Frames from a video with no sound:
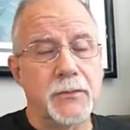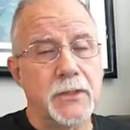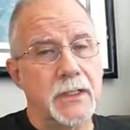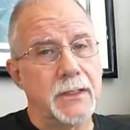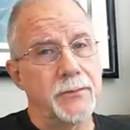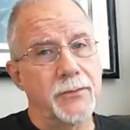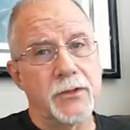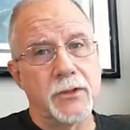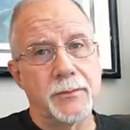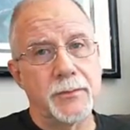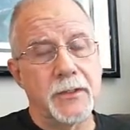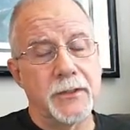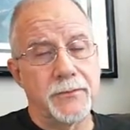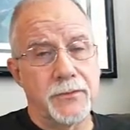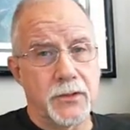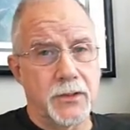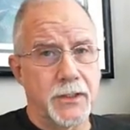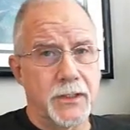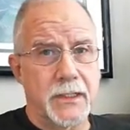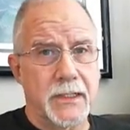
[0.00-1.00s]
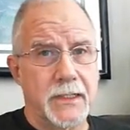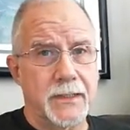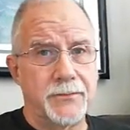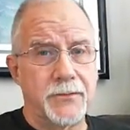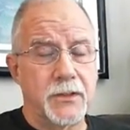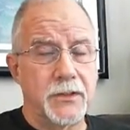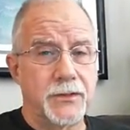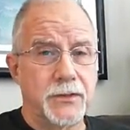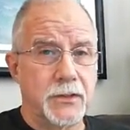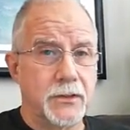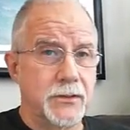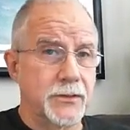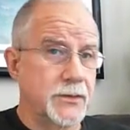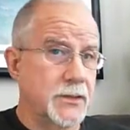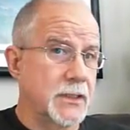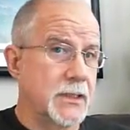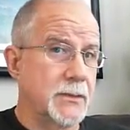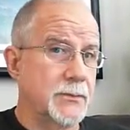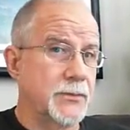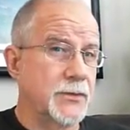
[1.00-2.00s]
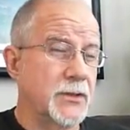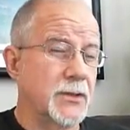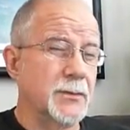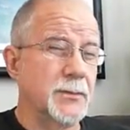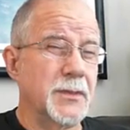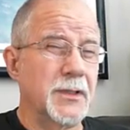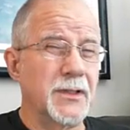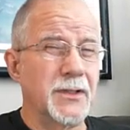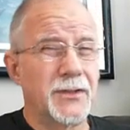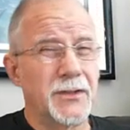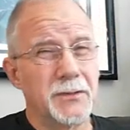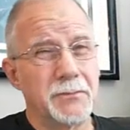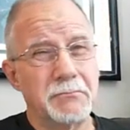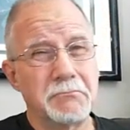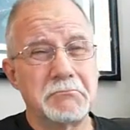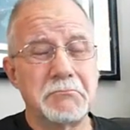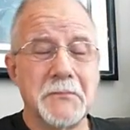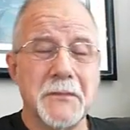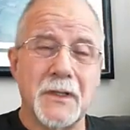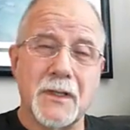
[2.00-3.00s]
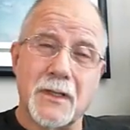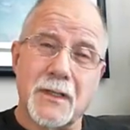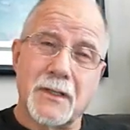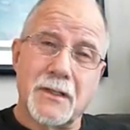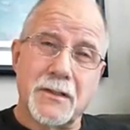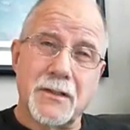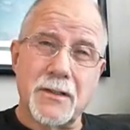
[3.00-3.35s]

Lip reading: Sometimes it'll be very obvious, other times there'll be some,